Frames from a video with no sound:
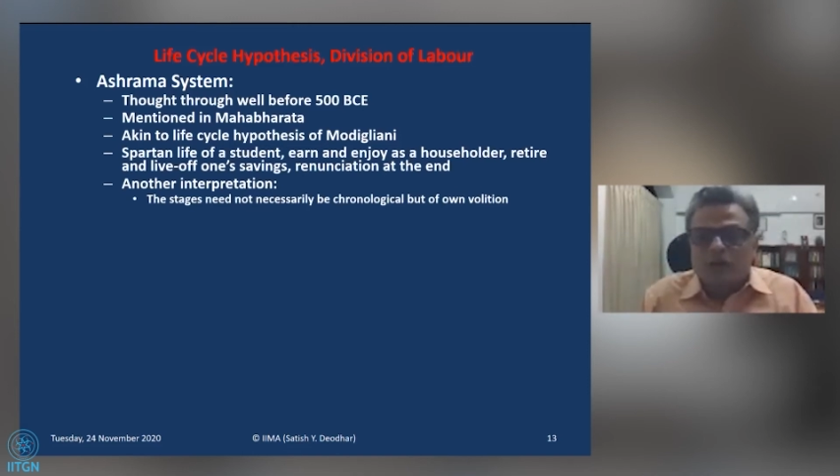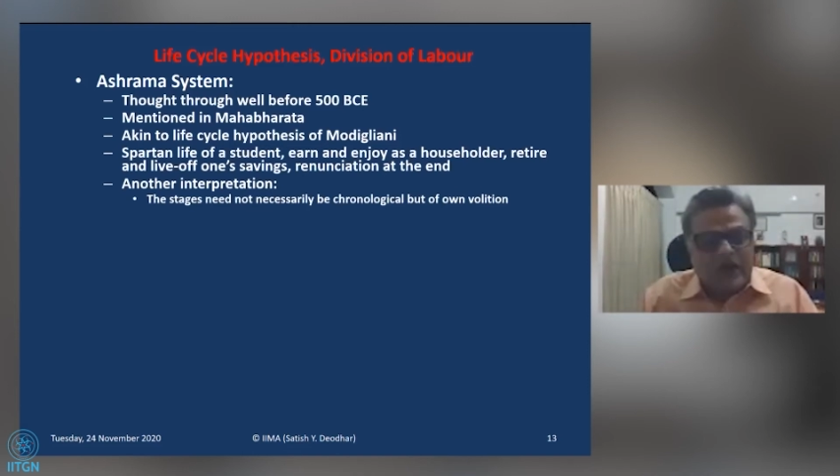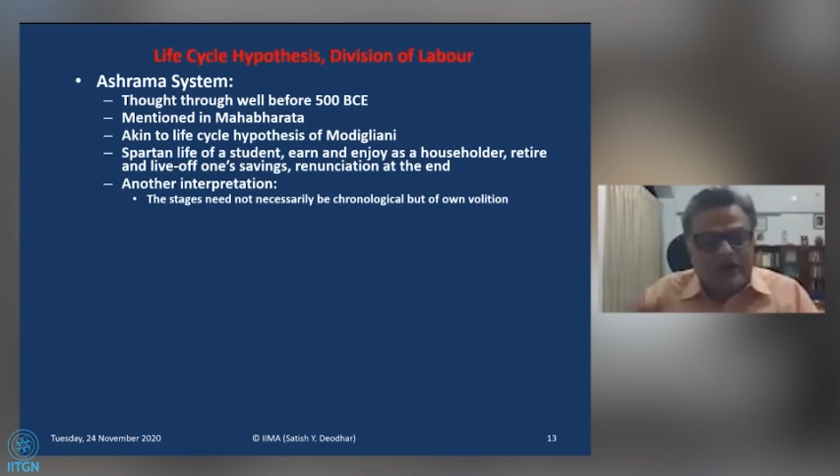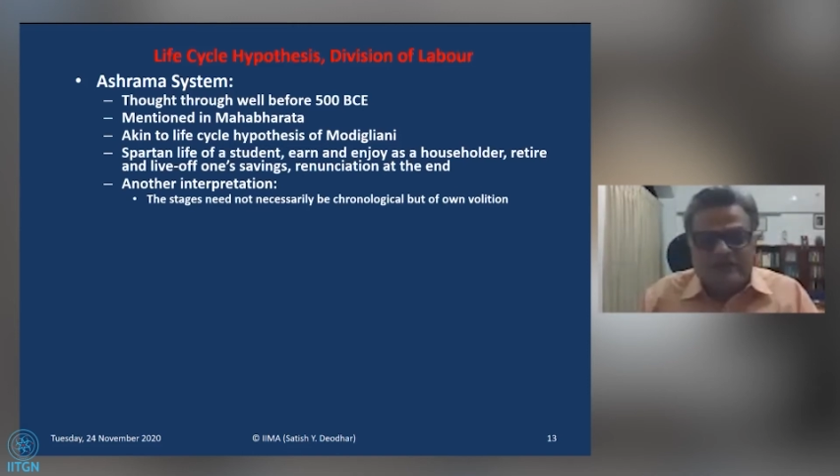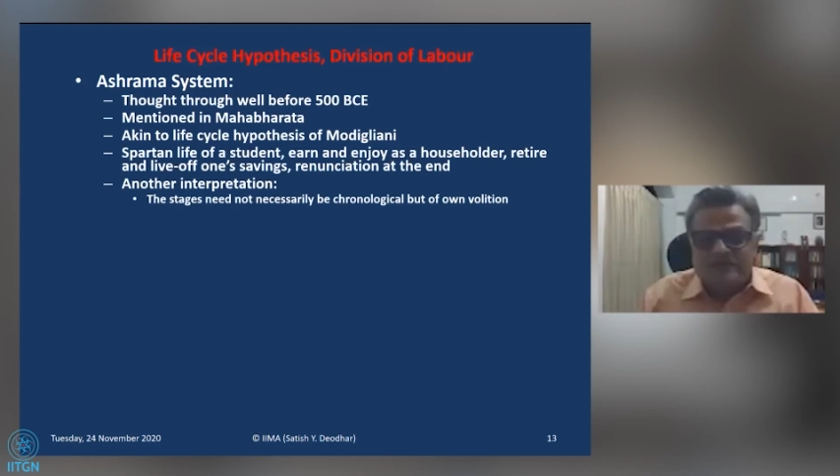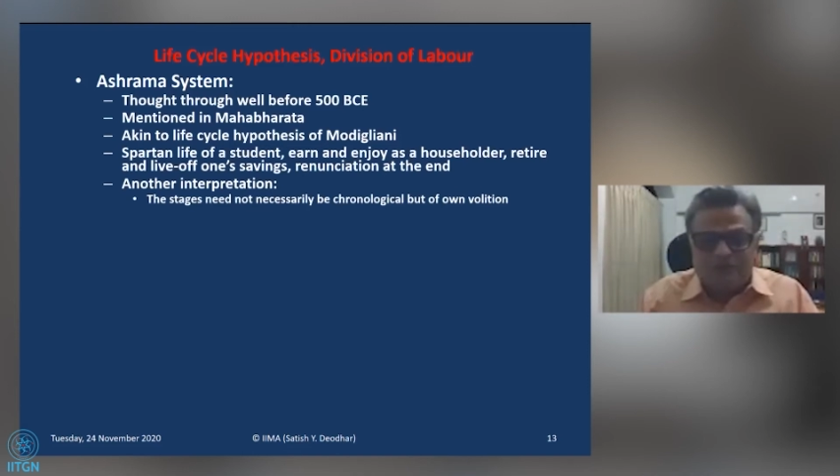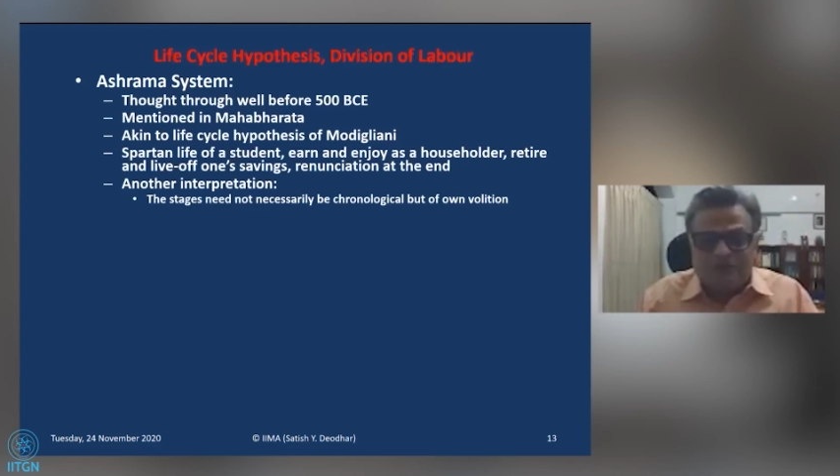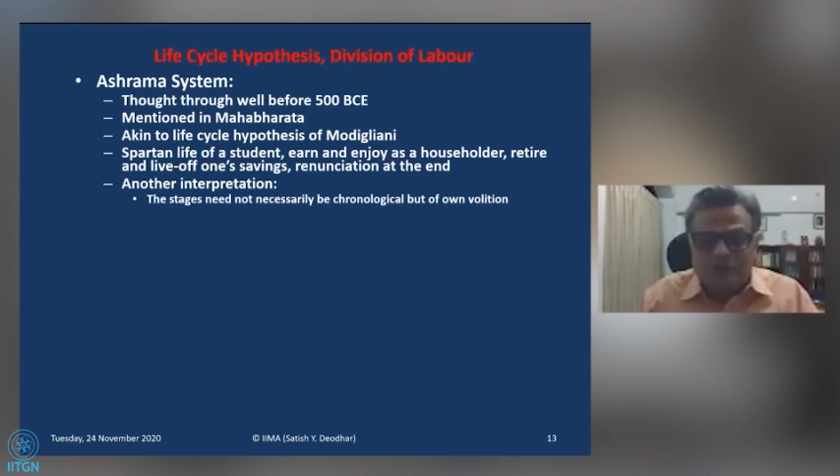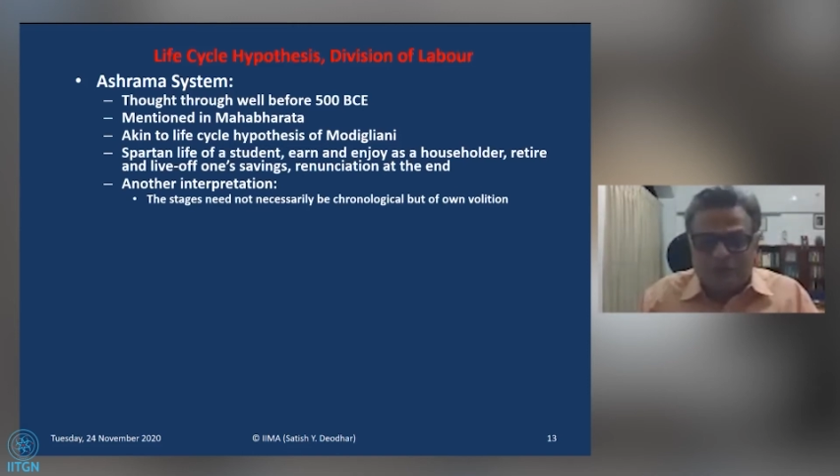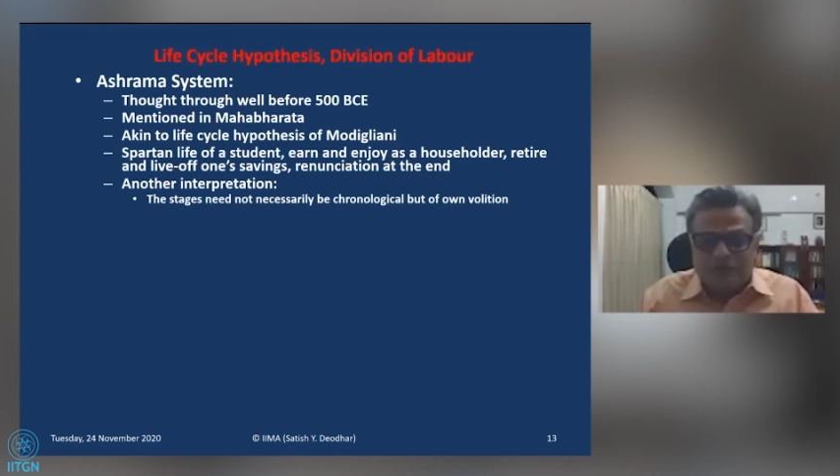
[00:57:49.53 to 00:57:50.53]
And some
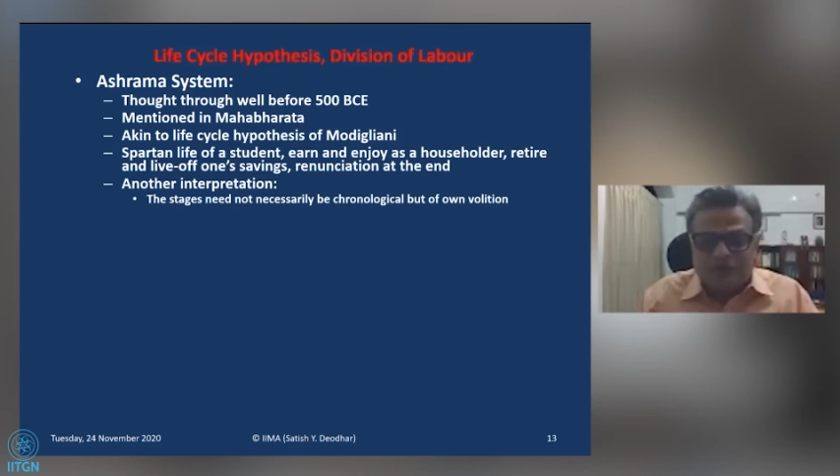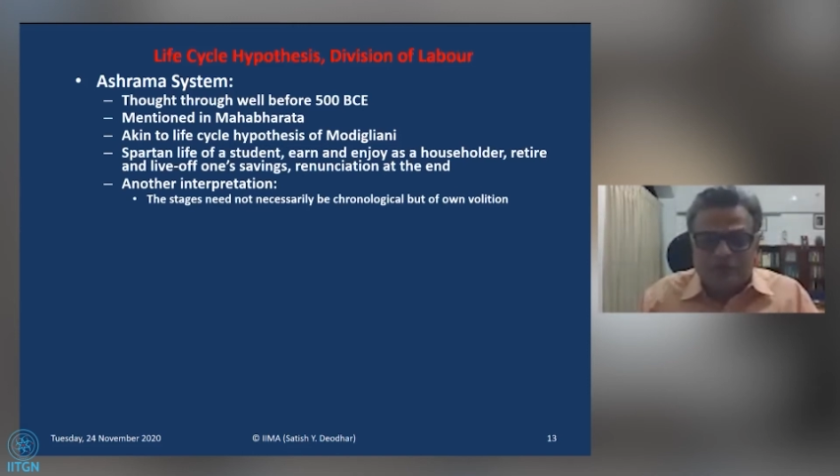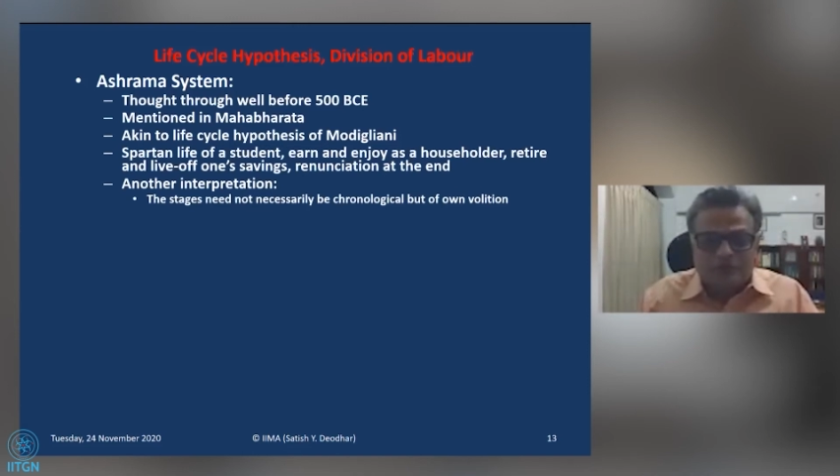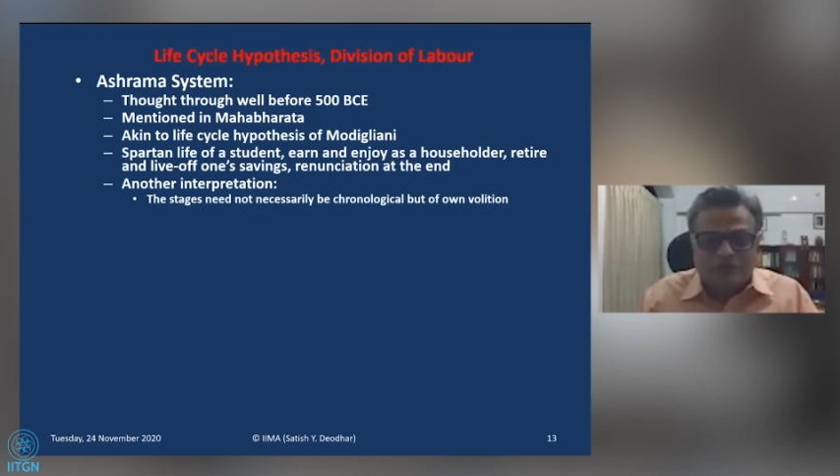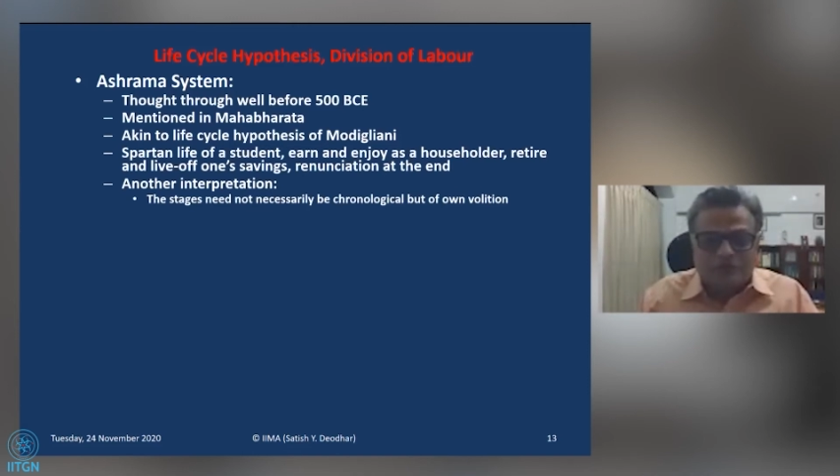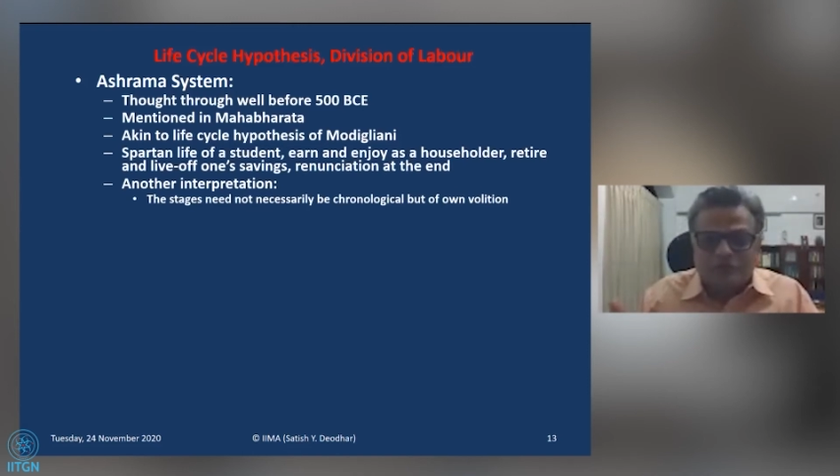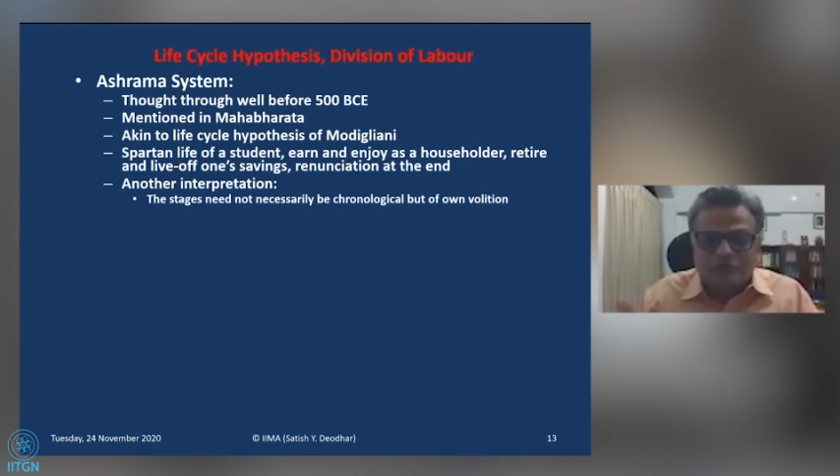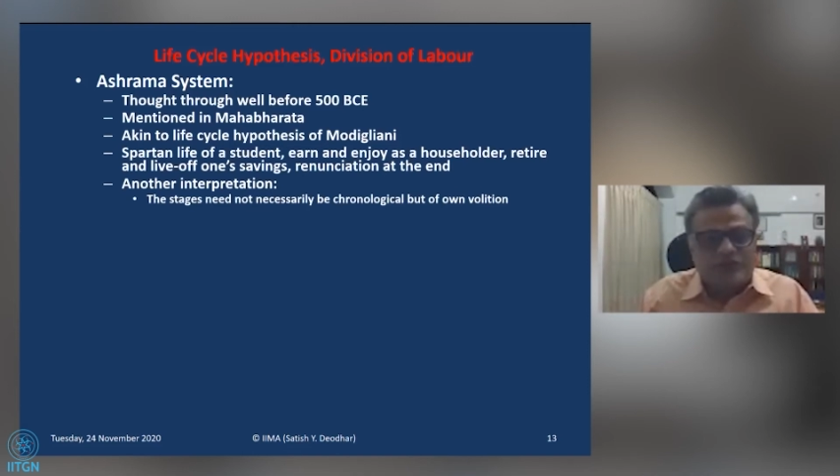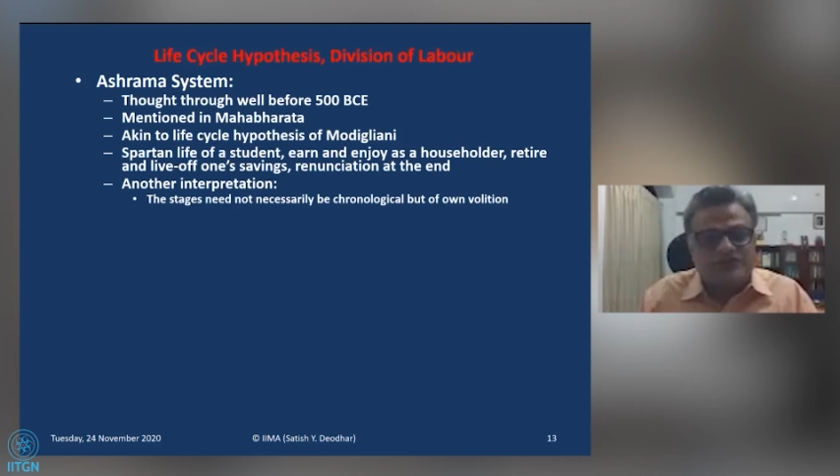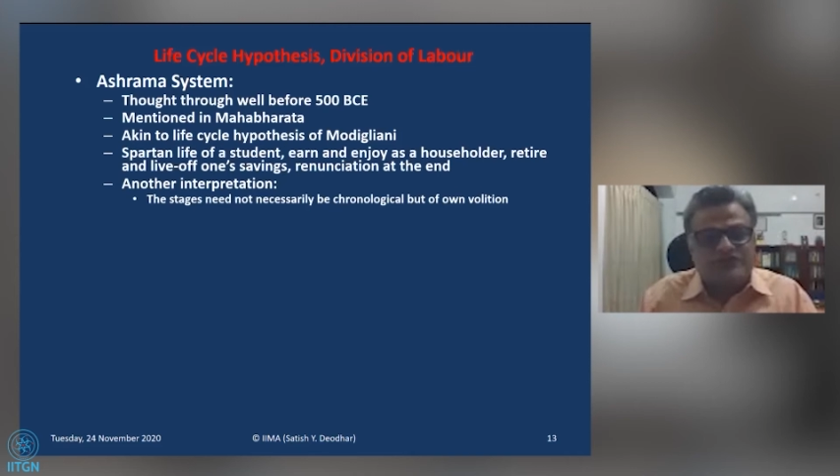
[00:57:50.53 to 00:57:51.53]
people
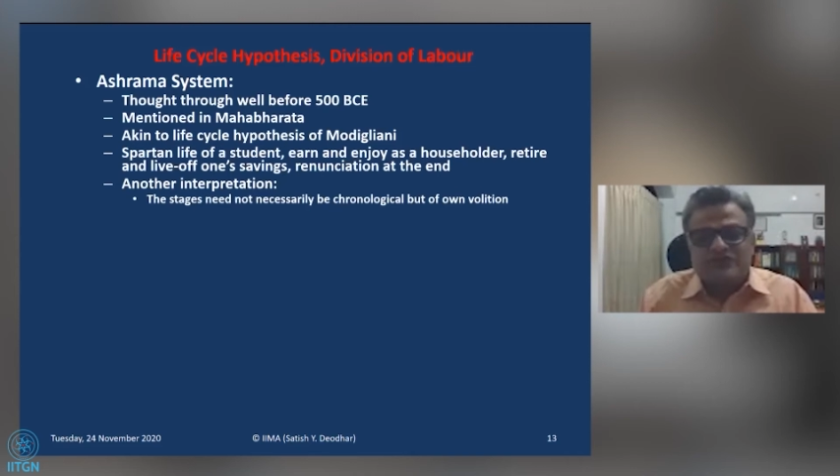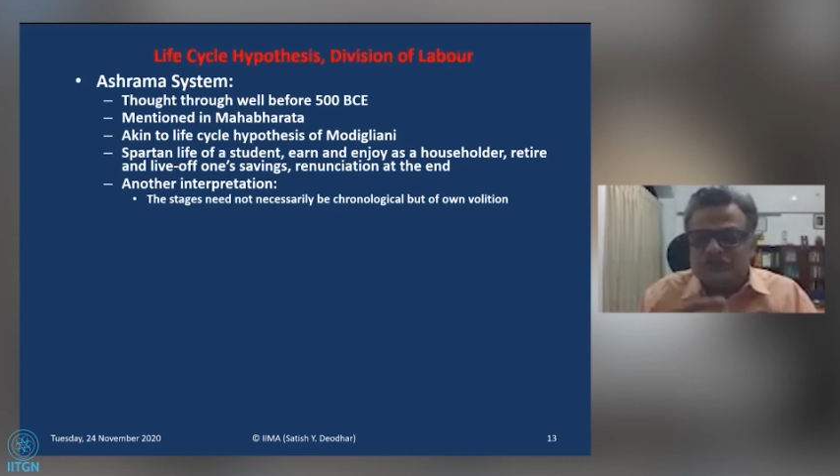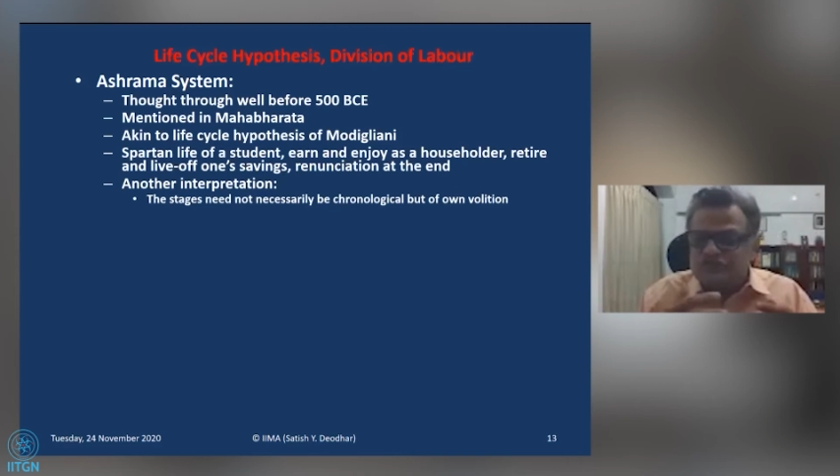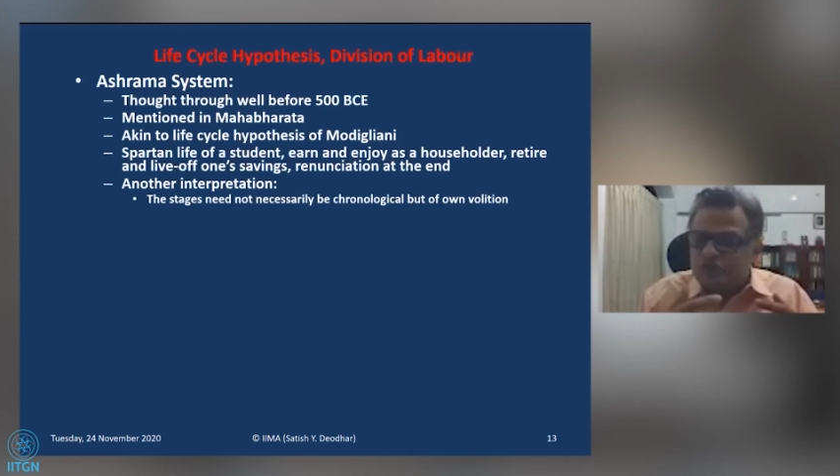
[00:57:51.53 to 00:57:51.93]
will just enjoy